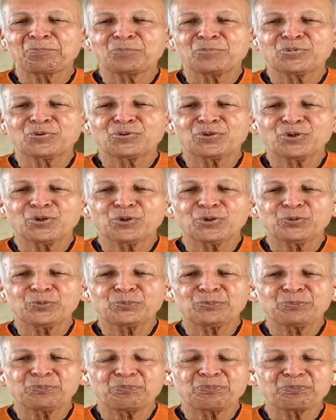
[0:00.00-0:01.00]
So
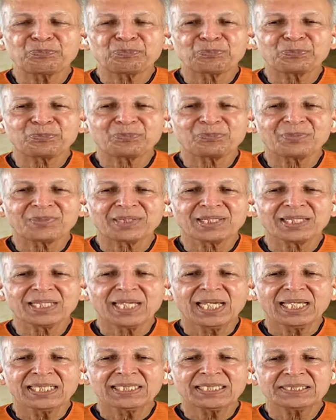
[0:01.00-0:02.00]

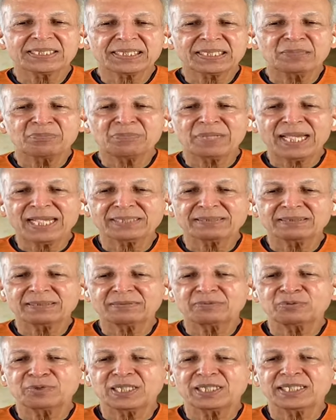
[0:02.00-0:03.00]
let's come back.
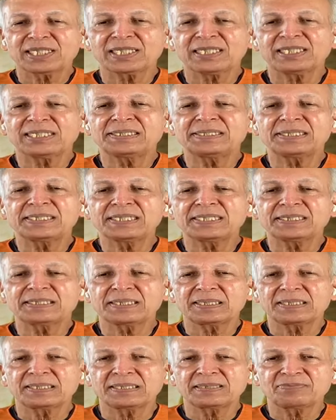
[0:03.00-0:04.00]
We are an
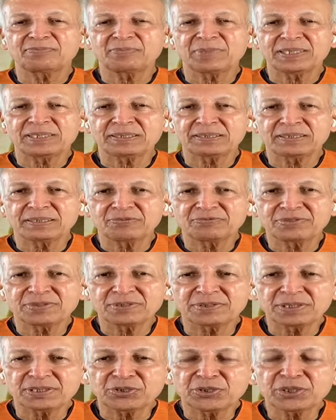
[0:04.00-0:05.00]
integrative medicine
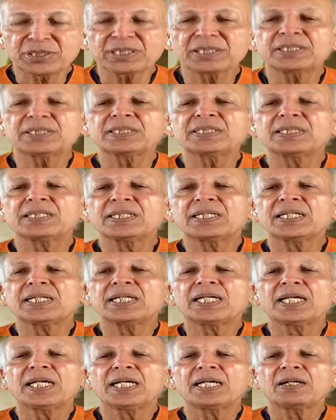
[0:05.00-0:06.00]
physician.
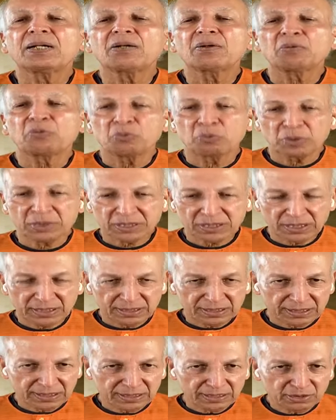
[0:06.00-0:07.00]
What
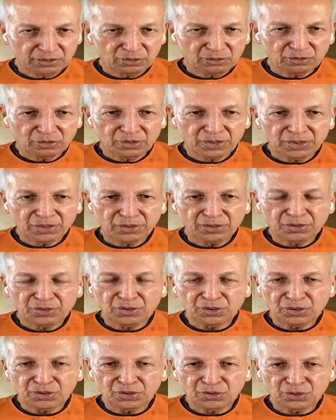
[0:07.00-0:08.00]
does you know
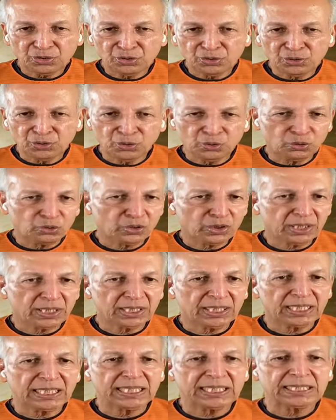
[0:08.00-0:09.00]

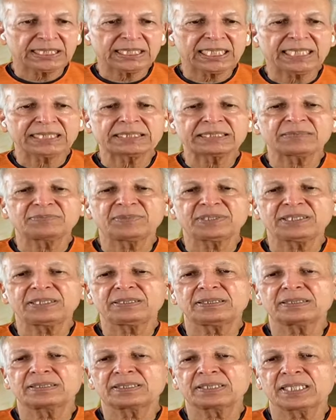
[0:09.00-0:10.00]
yoga
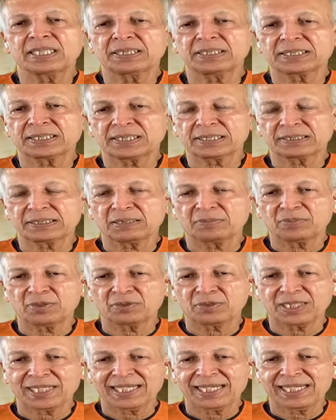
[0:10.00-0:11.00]
anatomy tells us
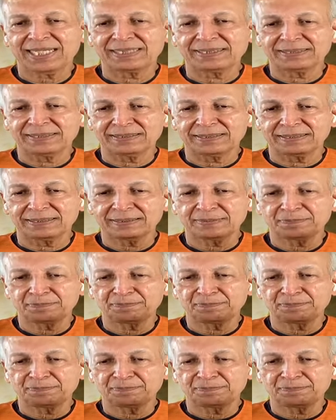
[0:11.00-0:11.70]
about hand?